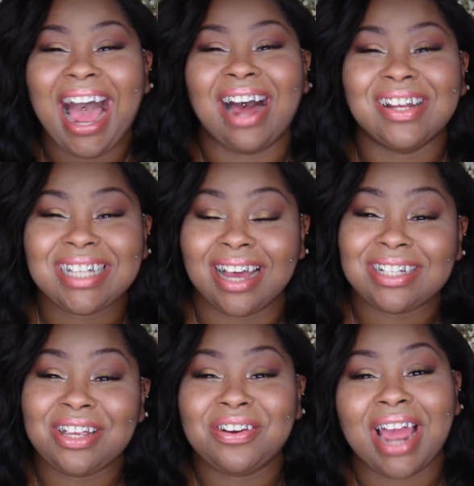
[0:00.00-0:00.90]
I'll talk
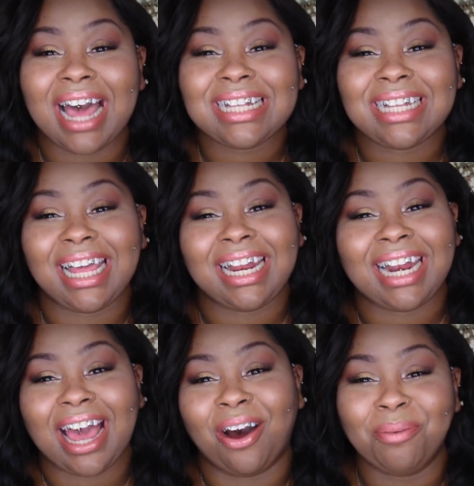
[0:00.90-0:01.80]
to you guys later,
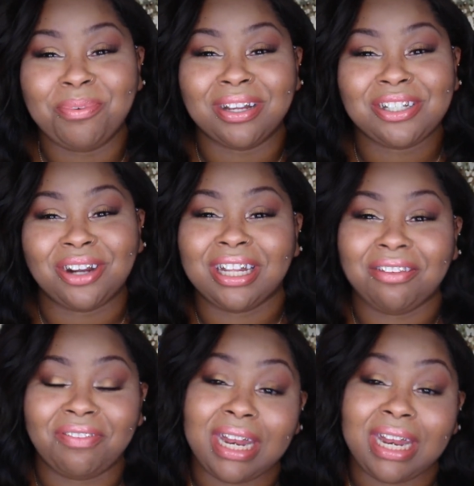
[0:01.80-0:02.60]
and I hope you enjoyed the